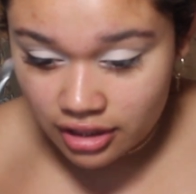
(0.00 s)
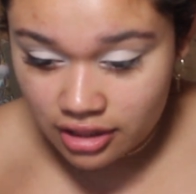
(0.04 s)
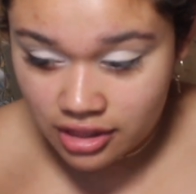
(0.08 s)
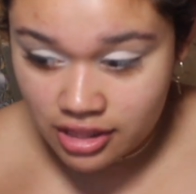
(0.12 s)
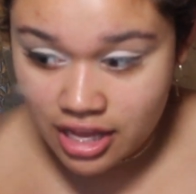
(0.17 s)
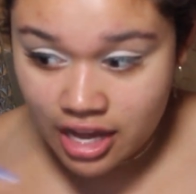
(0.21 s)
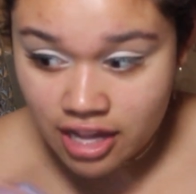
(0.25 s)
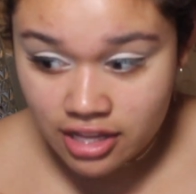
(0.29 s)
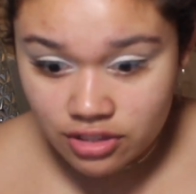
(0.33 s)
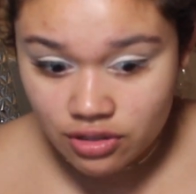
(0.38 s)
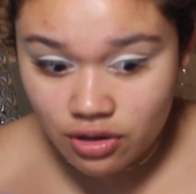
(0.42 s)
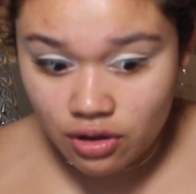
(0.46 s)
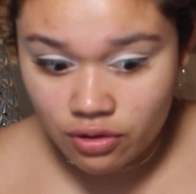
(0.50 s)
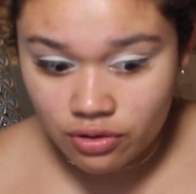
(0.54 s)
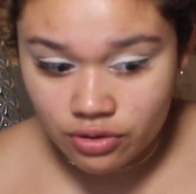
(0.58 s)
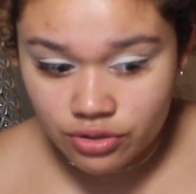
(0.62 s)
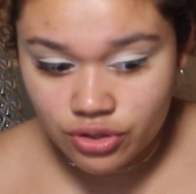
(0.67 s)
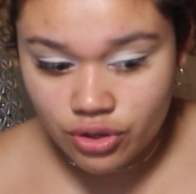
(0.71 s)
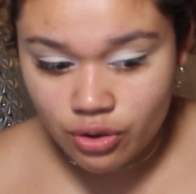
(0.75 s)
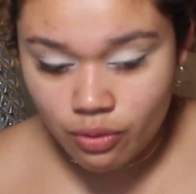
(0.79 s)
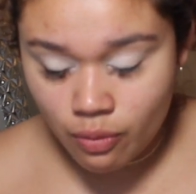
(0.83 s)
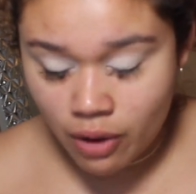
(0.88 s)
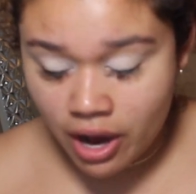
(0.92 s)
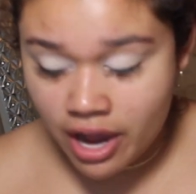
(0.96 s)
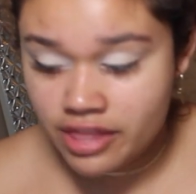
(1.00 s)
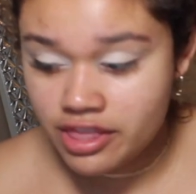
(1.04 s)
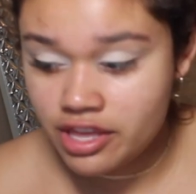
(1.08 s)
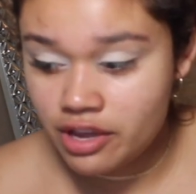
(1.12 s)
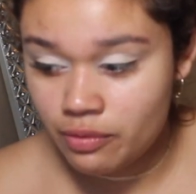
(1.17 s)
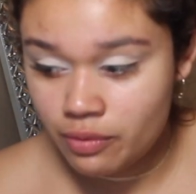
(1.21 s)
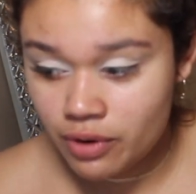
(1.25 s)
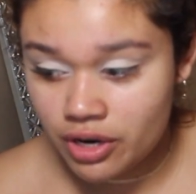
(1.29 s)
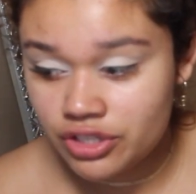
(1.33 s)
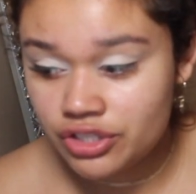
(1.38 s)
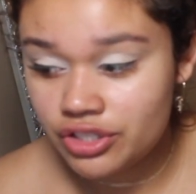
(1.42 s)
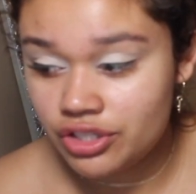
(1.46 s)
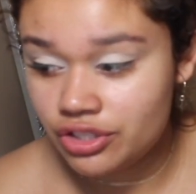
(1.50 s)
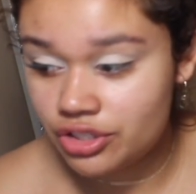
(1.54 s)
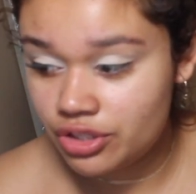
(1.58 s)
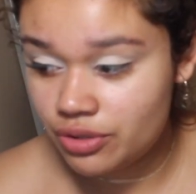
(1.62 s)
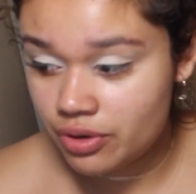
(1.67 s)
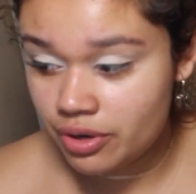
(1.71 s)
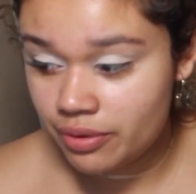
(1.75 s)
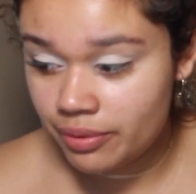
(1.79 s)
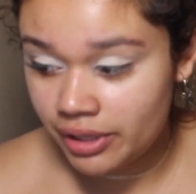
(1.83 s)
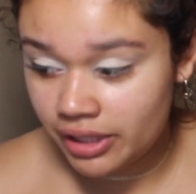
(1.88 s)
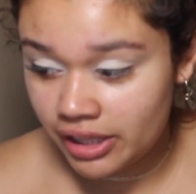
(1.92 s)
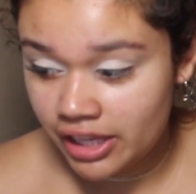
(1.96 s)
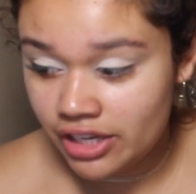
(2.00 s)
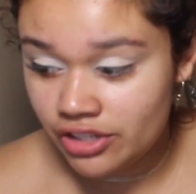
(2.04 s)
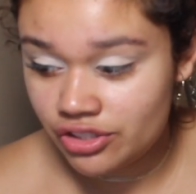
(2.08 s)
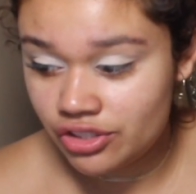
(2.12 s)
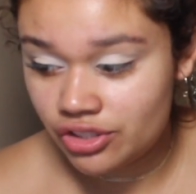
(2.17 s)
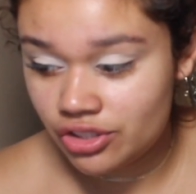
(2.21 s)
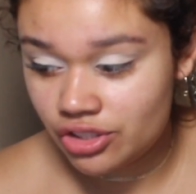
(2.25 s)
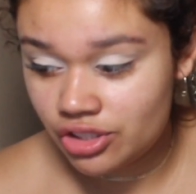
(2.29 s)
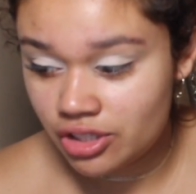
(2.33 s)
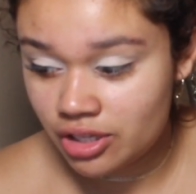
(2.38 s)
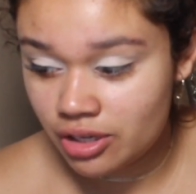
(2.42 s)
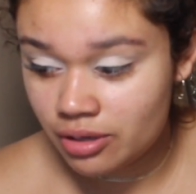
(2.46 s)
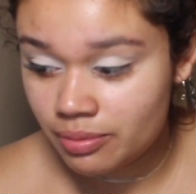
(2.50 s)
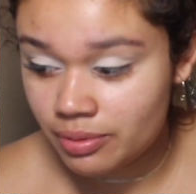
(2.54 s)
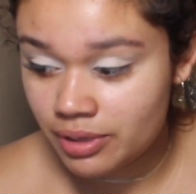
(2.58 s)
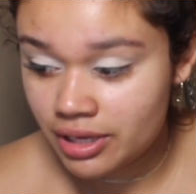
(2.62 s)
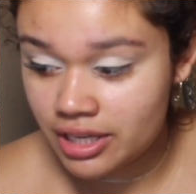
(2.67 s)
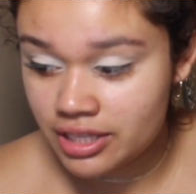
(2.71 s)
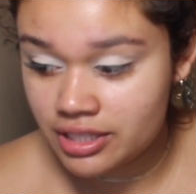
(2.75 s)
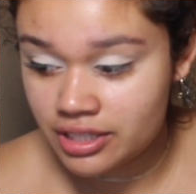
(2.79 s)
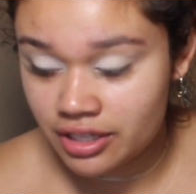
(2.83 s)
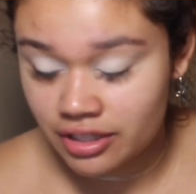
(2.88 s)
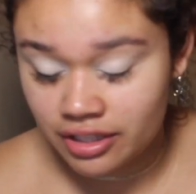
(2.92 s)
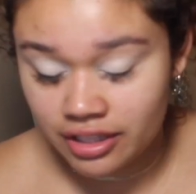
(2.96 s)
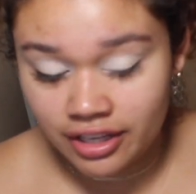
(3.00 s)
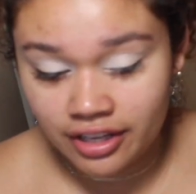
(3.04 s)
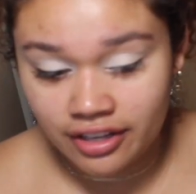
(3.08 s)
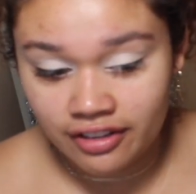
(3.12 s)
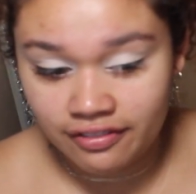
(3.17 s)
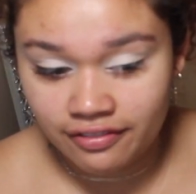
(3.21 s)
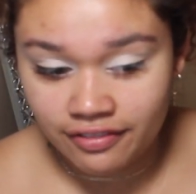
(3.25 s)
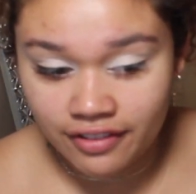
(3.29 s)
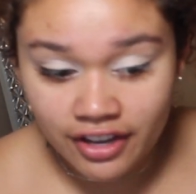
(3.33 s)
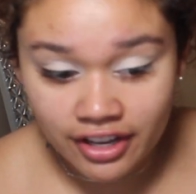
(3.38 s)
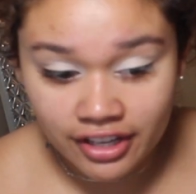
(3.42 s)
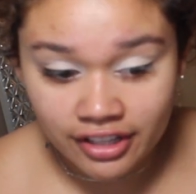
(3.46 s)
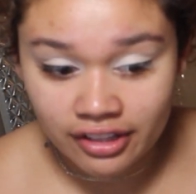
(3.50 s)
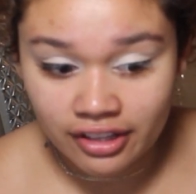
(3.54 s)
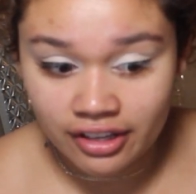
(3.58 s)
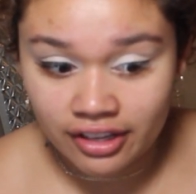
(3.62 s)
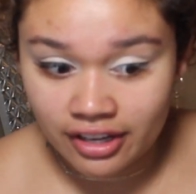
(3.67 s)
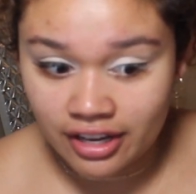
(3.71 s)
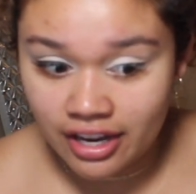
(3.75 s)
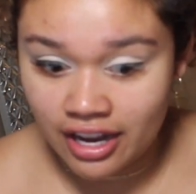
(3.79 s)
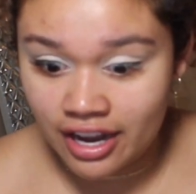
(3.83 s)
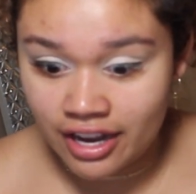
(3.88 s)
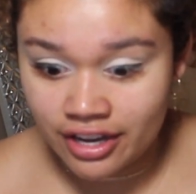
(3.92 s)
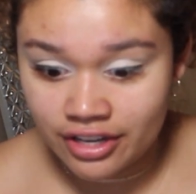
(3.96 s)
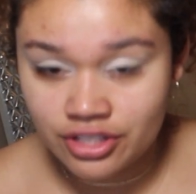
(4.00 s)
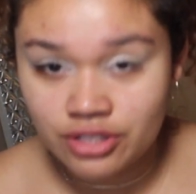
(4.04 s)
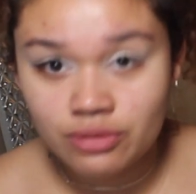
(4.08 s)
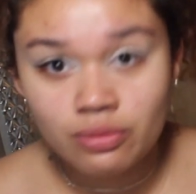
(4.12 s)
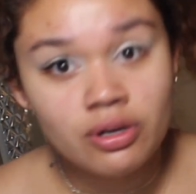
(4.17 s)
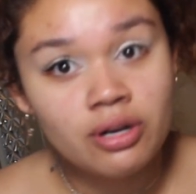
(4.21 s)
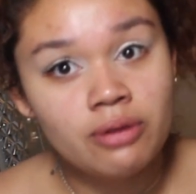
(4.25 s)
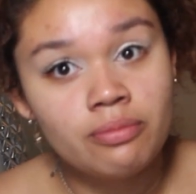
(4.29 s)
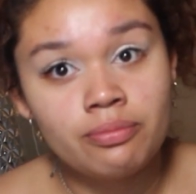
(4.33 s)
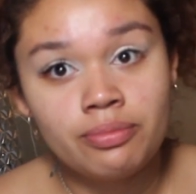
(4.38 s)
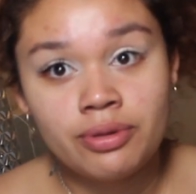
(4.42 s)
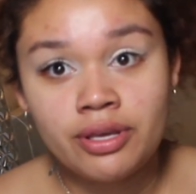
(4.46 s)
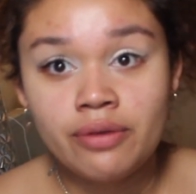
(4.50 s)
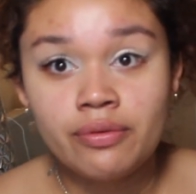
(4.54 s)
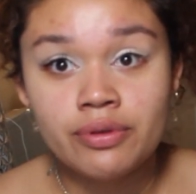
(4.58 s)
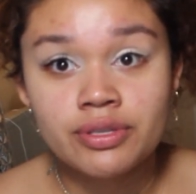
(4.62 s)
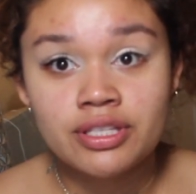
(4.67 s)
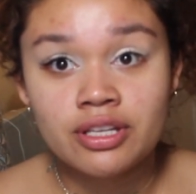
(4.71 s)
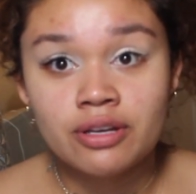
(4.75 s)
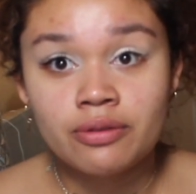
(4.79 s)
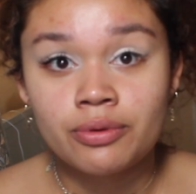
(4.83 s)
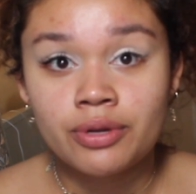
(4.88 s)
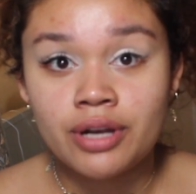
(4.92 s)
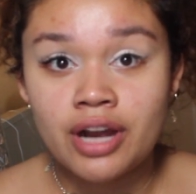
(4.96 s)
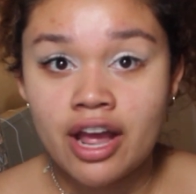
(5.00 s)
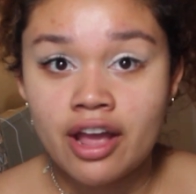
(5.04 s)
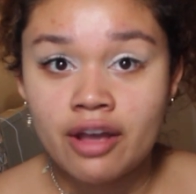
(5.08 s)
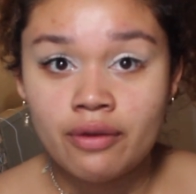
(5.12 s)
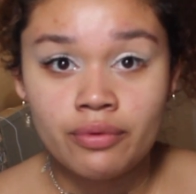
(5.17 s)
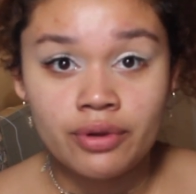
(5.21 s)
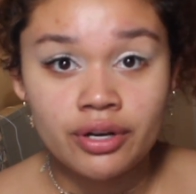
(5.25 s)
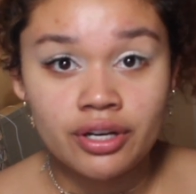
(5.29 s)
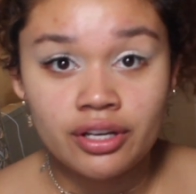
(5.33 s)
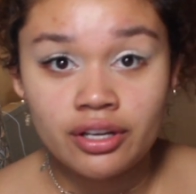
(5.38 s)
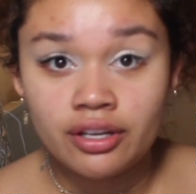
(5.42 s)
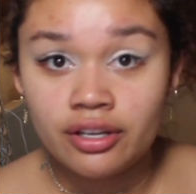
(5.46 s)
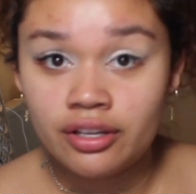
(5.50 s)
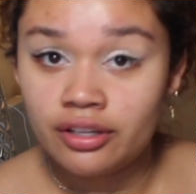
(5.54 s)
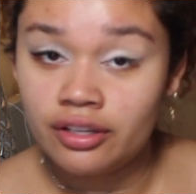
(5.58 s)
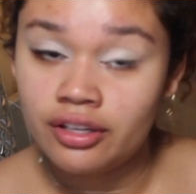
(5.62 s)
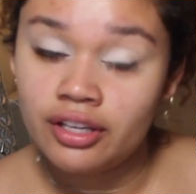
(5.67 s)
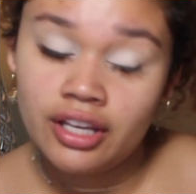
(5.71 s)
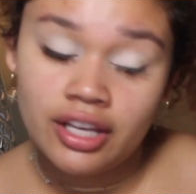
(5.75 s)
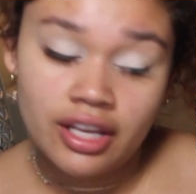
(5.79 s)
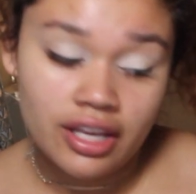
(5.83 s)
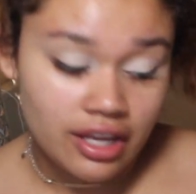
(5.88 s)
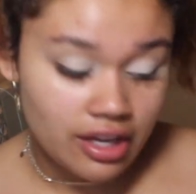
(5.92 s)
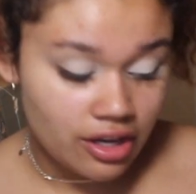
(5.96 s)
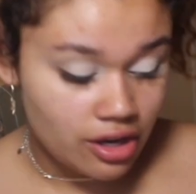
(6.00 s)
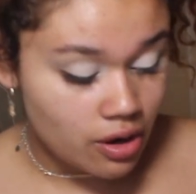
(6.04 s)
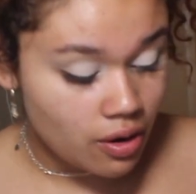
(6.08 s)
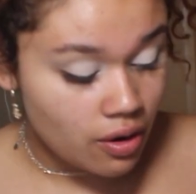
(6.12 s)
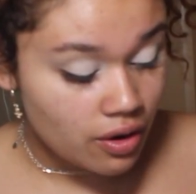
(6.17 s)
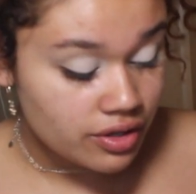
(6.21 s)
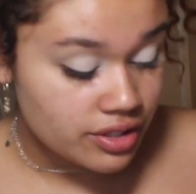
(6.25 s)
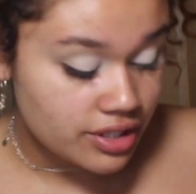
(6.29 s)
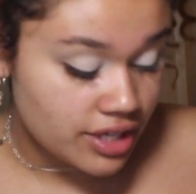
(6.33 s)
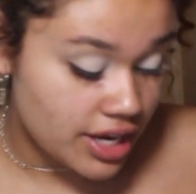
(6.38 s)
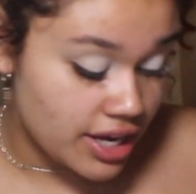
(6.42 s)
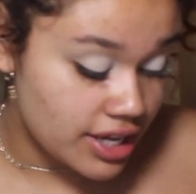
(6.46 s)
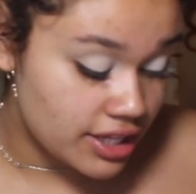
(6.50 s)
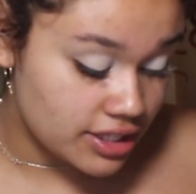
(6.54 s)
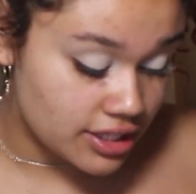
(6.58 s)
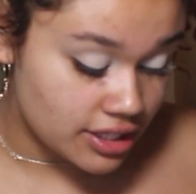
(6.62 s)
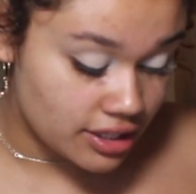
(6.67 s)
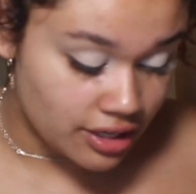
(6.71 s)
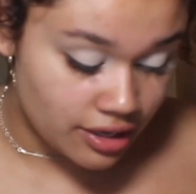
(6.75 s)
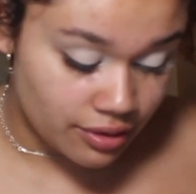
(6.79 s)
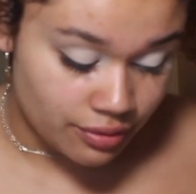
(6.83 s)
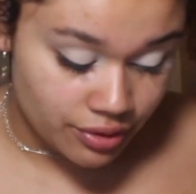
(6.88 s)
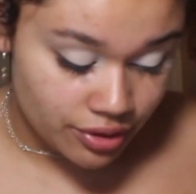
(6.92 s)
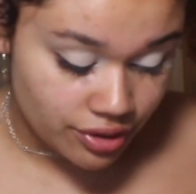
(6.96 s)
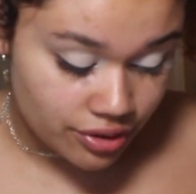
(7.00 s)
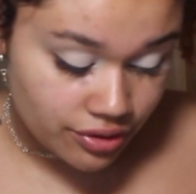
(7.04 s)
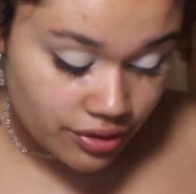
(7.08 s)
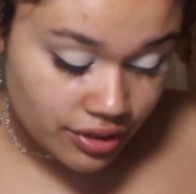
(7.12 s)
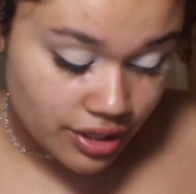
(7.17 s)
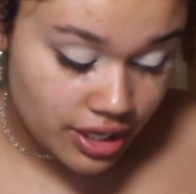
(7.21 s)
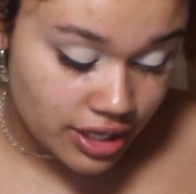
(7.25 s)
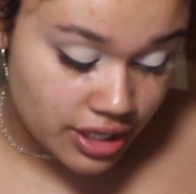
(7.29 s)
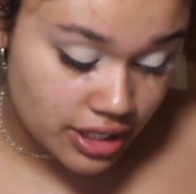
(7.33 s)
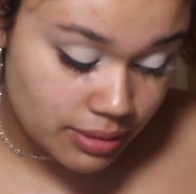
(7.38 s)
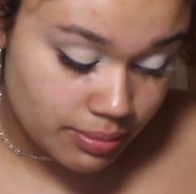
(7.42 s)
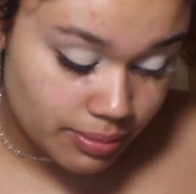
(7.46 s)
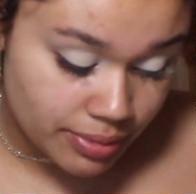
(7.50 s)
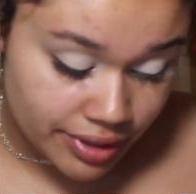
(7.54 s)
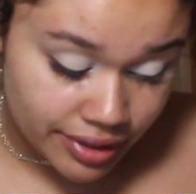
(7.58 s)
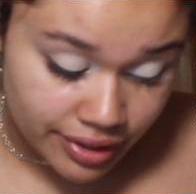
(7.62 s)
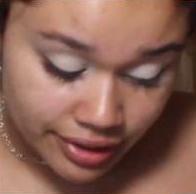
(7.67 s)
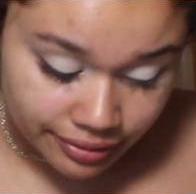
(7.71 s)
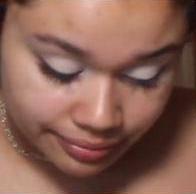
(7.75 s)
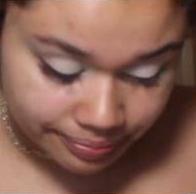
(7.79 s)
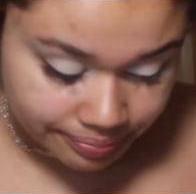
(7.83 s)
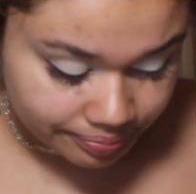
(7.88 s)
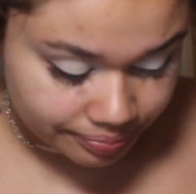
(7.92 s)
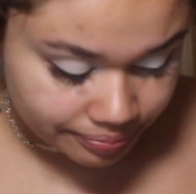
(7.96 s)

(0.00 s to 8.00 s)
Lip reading: that's also why they rush into a relationship, because they're like, fuck, like, I just want to be with someone, I want to go on dates and I want to do this, but